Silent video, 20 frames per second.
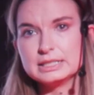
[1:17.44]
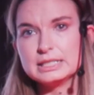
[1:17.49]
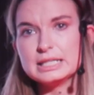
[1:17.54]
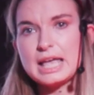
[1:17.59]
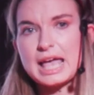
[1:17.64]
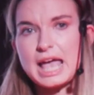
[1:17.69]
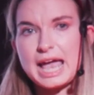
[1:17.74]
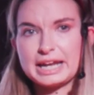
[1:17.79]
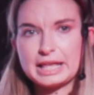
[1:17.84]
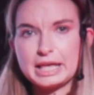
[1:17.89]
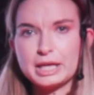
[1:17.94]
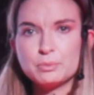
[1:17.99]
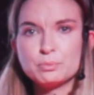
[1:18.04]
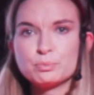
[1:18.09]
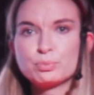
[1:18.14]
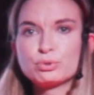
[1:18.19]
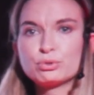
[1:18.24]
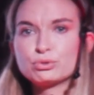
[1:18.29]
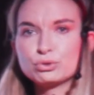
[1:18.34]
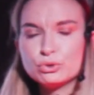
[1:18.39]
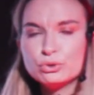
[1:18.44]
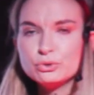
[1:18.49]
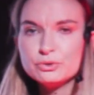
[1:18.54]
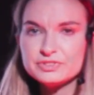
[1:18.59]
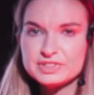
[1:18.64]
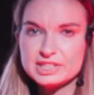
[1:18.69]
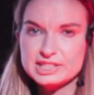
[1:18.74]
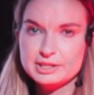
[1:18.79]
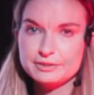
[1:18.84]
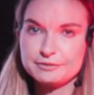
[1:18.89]
and it improves
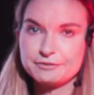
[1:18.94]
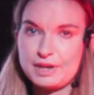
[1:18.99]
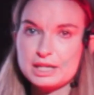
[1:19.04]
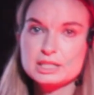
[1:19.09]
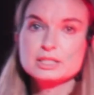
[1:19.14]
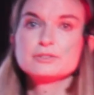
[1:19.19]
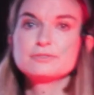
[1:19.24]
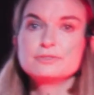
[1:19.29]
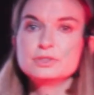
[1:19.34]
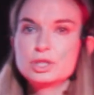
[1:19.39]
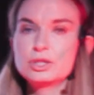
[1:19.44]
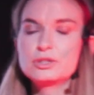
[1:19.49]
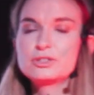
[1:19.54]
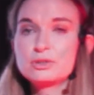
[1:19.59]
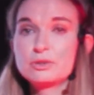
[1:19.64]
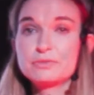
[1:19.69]
the effectiveness of